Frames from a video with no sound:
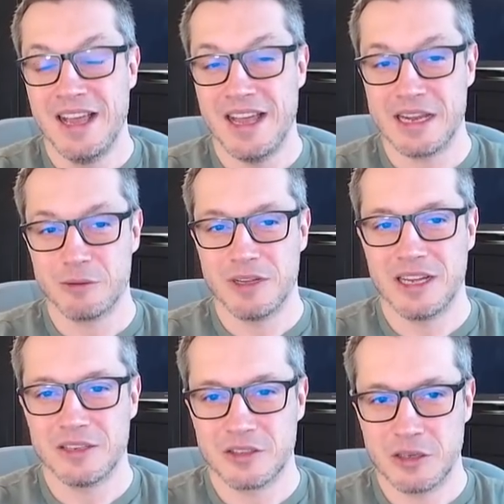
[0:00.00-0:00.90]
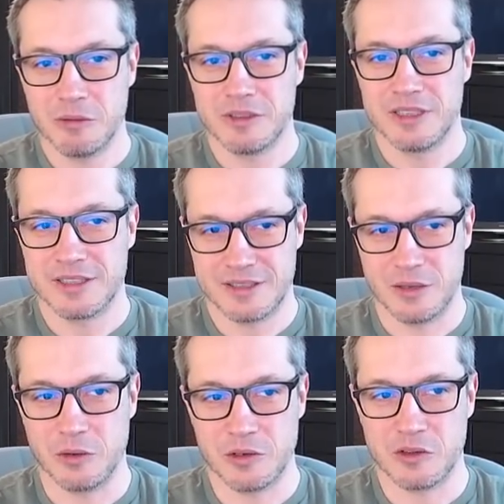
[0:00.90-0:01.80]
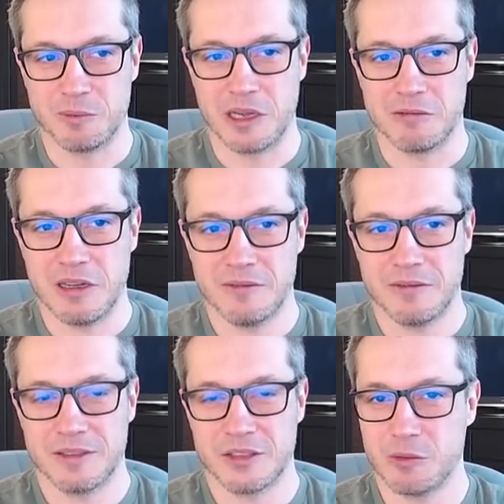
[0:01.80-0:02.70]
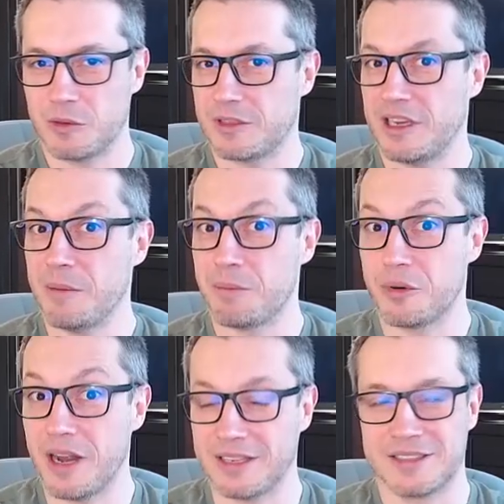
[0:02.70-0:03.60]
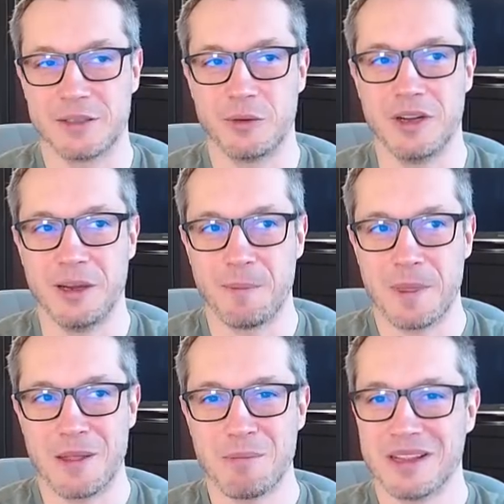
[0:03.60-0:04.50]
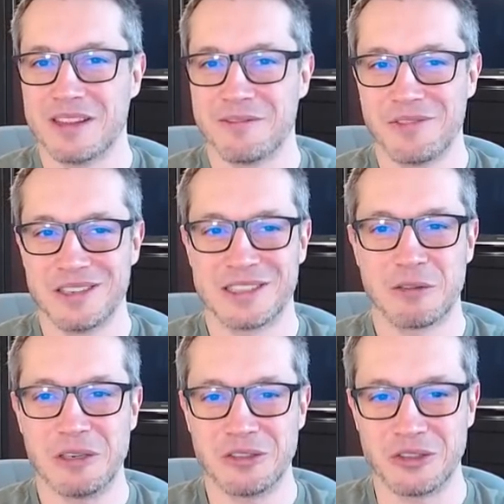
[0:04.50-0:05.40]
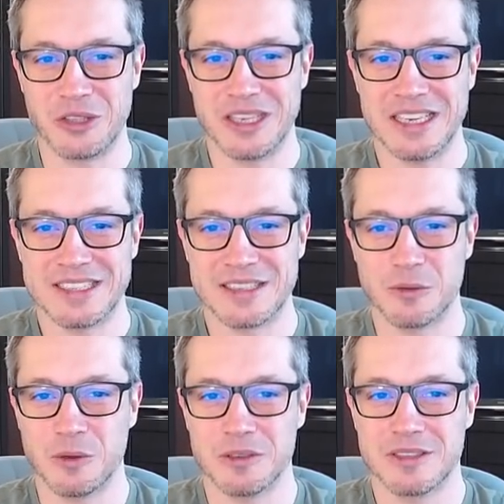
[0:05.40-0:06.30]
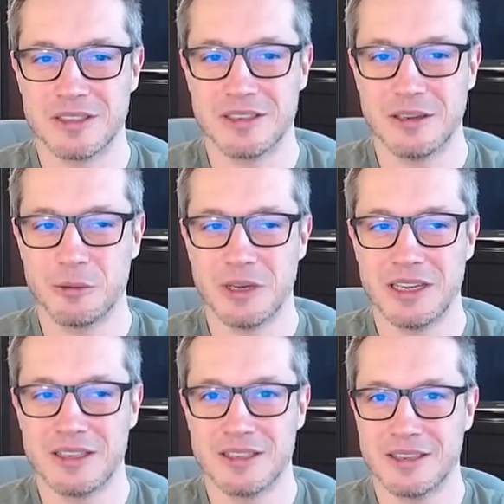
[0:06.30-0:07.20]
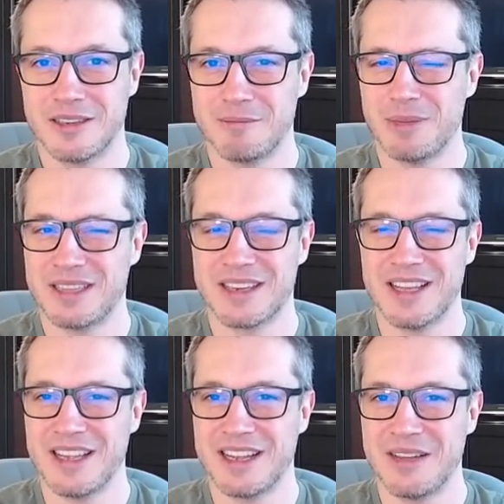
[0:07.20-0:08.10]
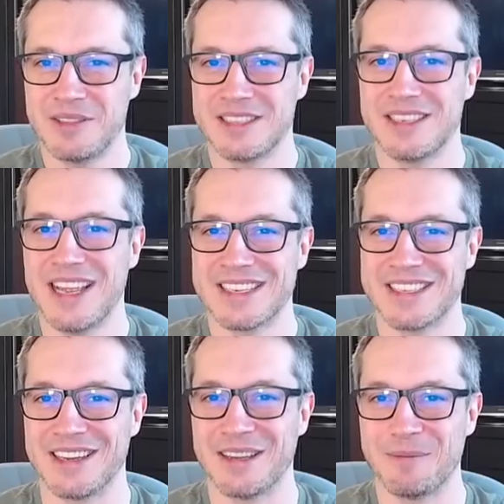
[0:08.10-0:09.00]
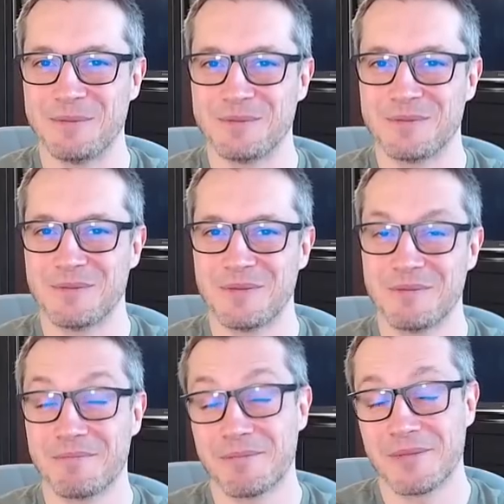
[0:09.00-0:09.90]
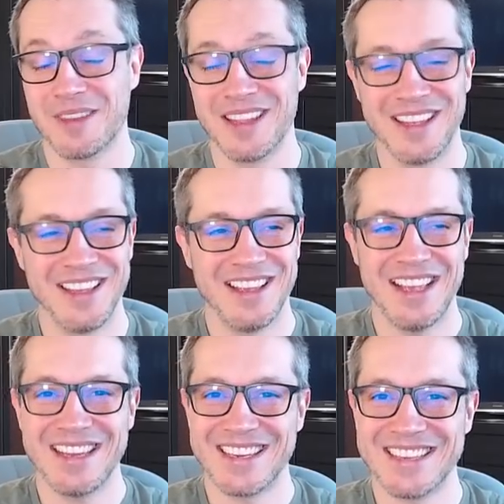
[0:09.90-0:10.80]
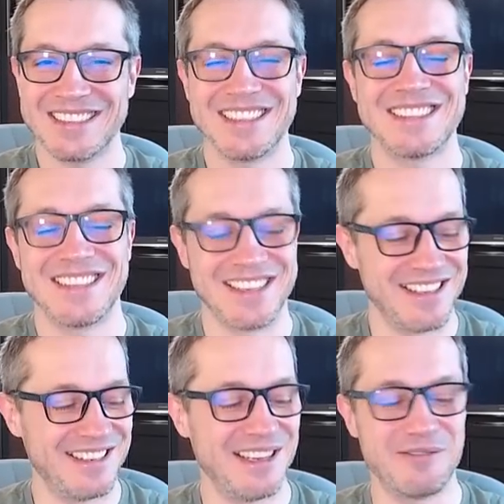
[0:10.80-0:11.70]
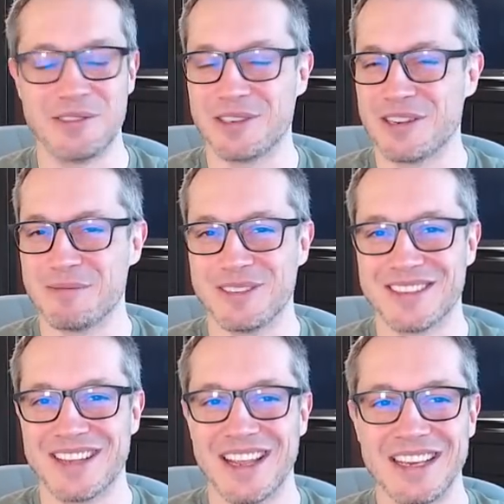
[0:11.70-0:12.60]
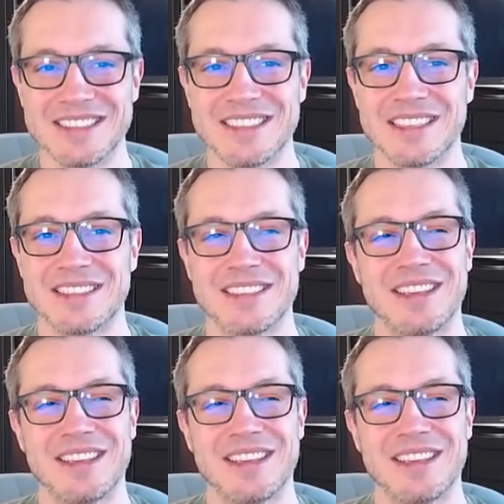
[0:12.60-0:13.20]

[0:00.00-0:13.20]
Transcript: And when I showed this solution to my wife, she was impressed, really. But the first question she asked was, all right, but can I have this in Excel? And yes, that's again a very common case, that